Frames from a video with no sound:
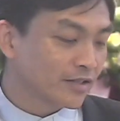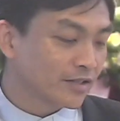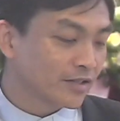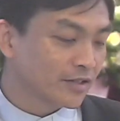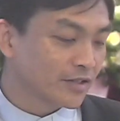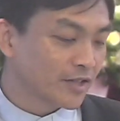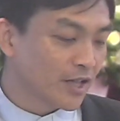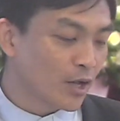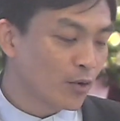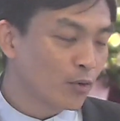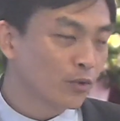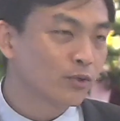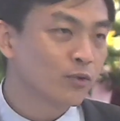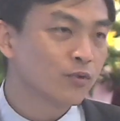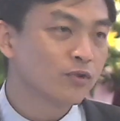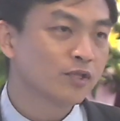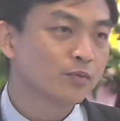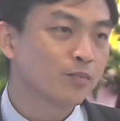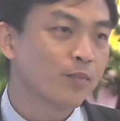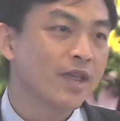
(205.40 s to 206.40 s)
slow to
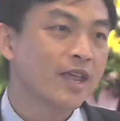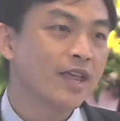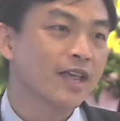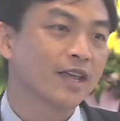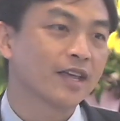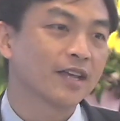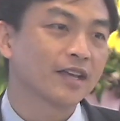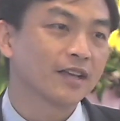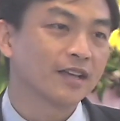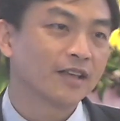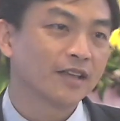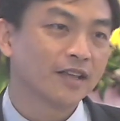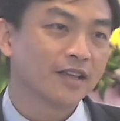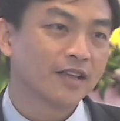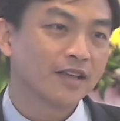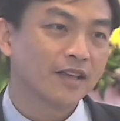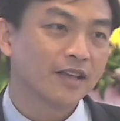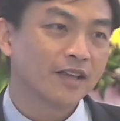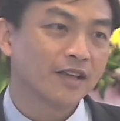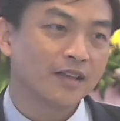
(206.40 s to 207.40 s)
speak
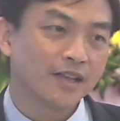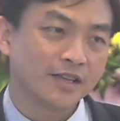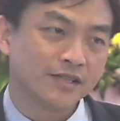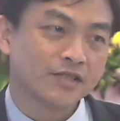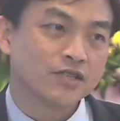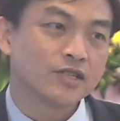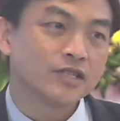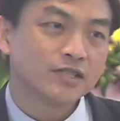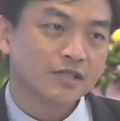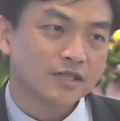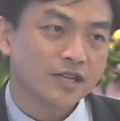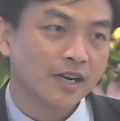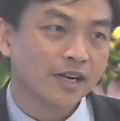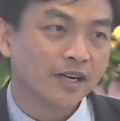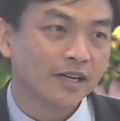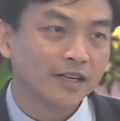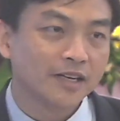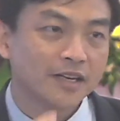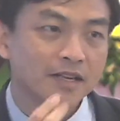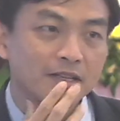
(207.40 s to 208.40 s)
is
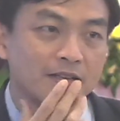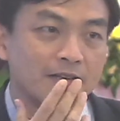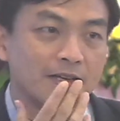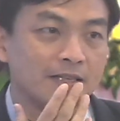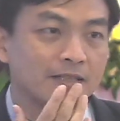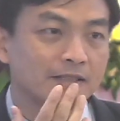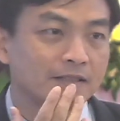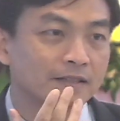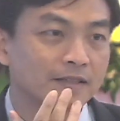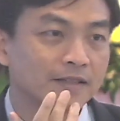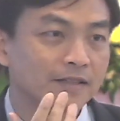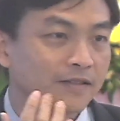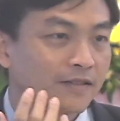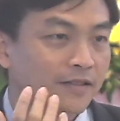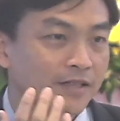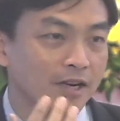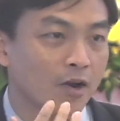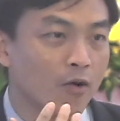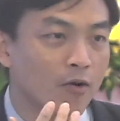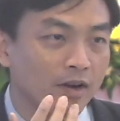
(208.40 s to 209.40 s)
concerned the, the,
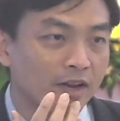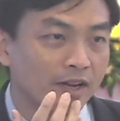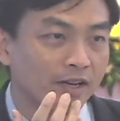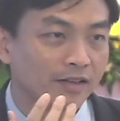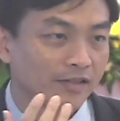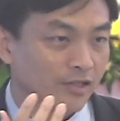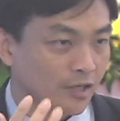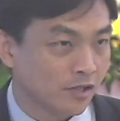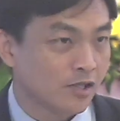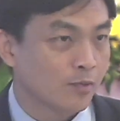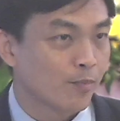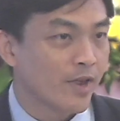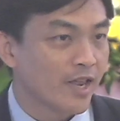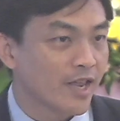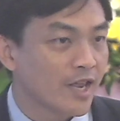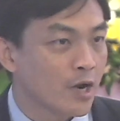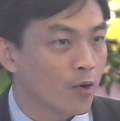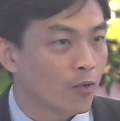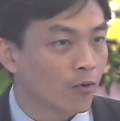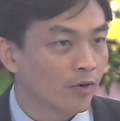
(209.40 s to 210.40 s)
the, organ, the
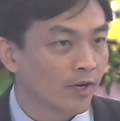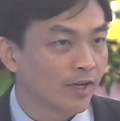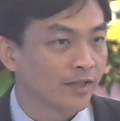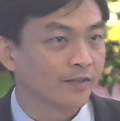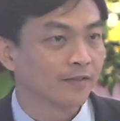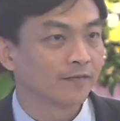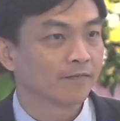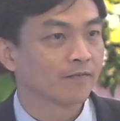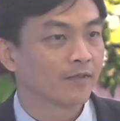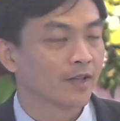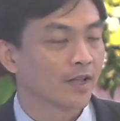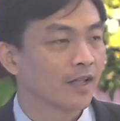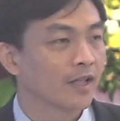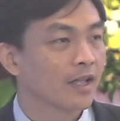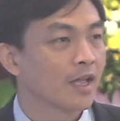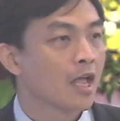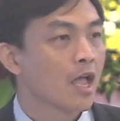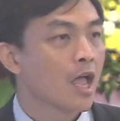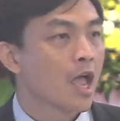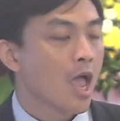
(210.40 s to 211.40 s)
speaking organ.
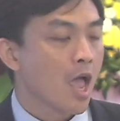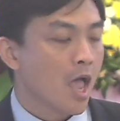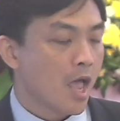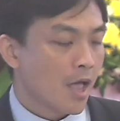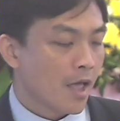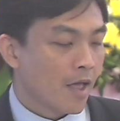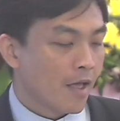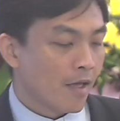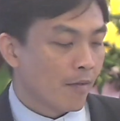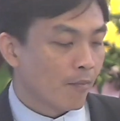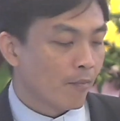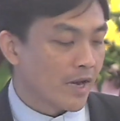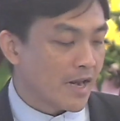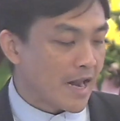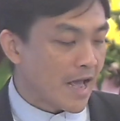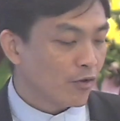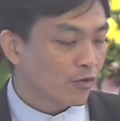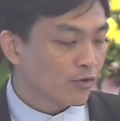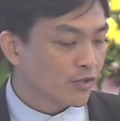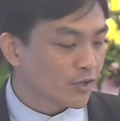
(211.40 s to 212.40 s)
But
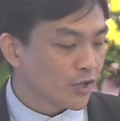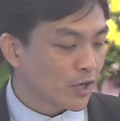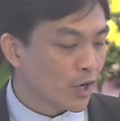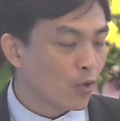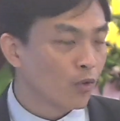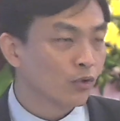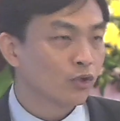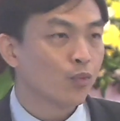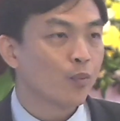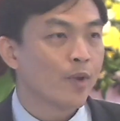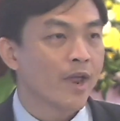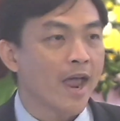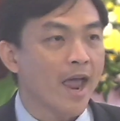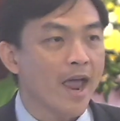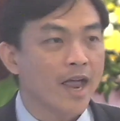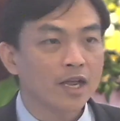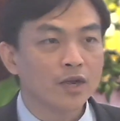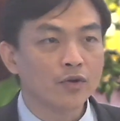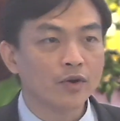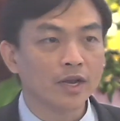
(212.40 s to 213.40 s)
now it's slow to be
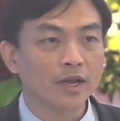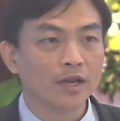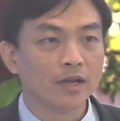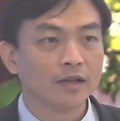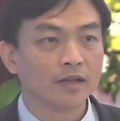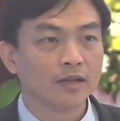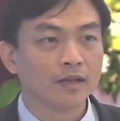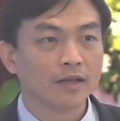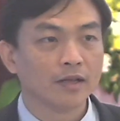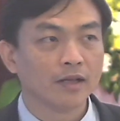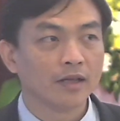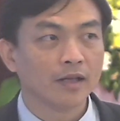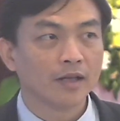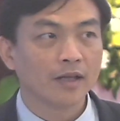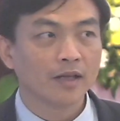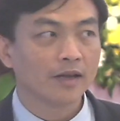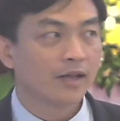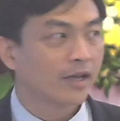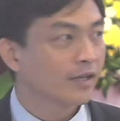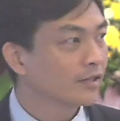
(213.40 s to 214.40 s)
angry.
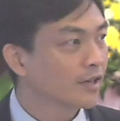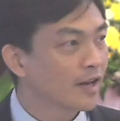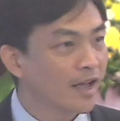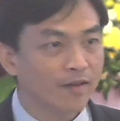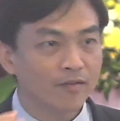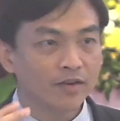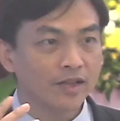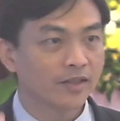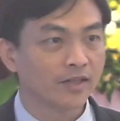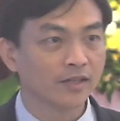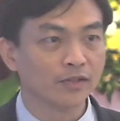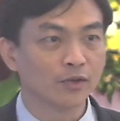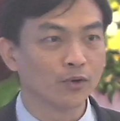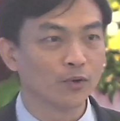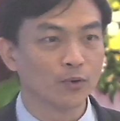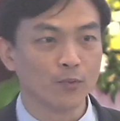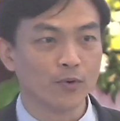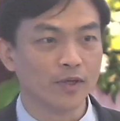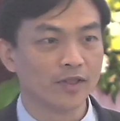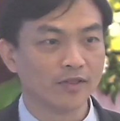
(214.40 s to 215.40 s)
It doesn't have anything to
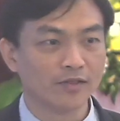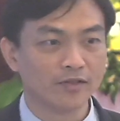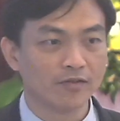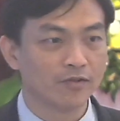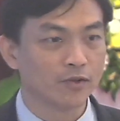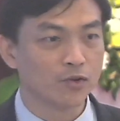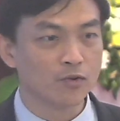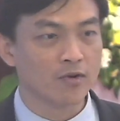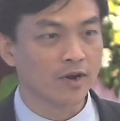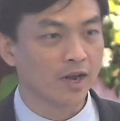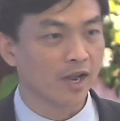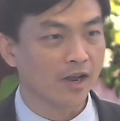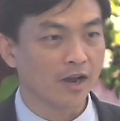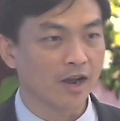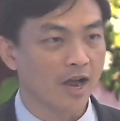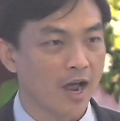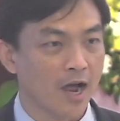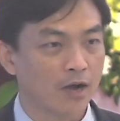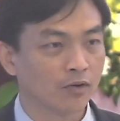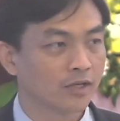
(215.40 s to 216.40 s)
do with your
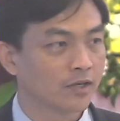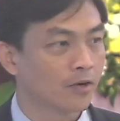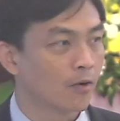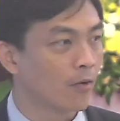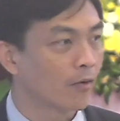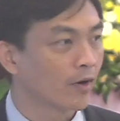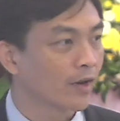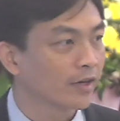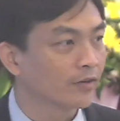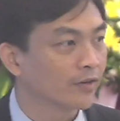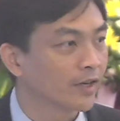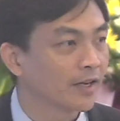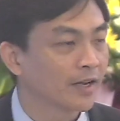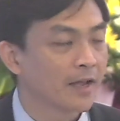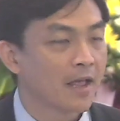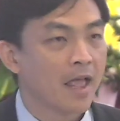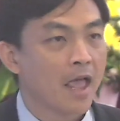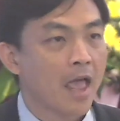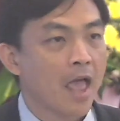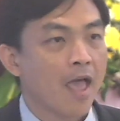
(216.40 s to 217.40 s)
outer organ, right?
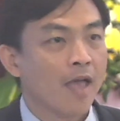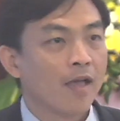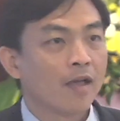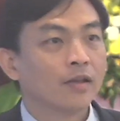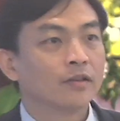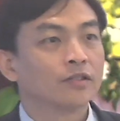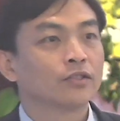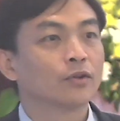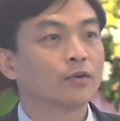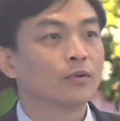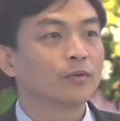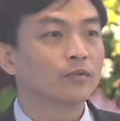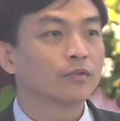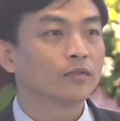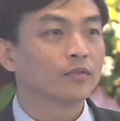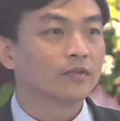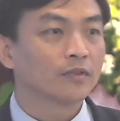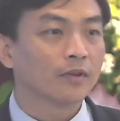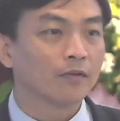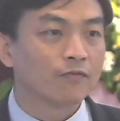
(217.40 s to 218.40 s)
So
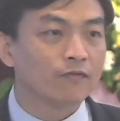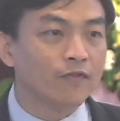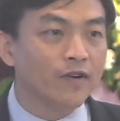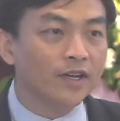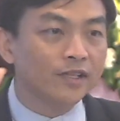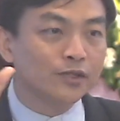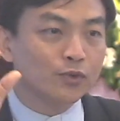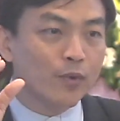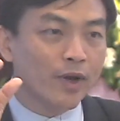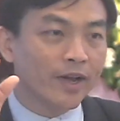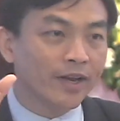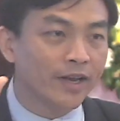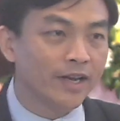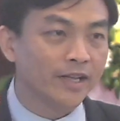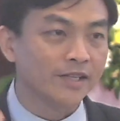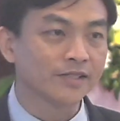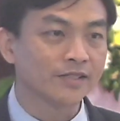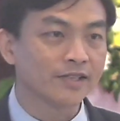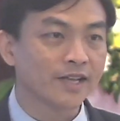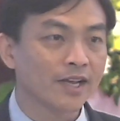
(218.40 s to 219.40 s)
the first one and the
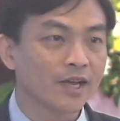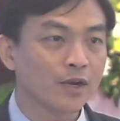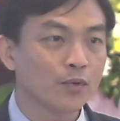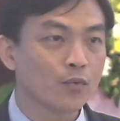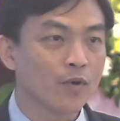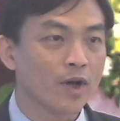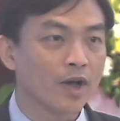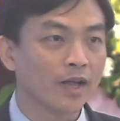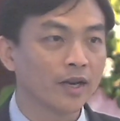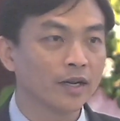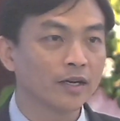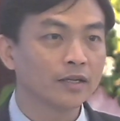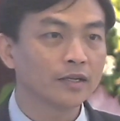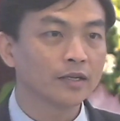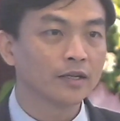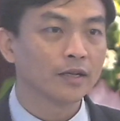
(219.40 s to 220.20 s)
second one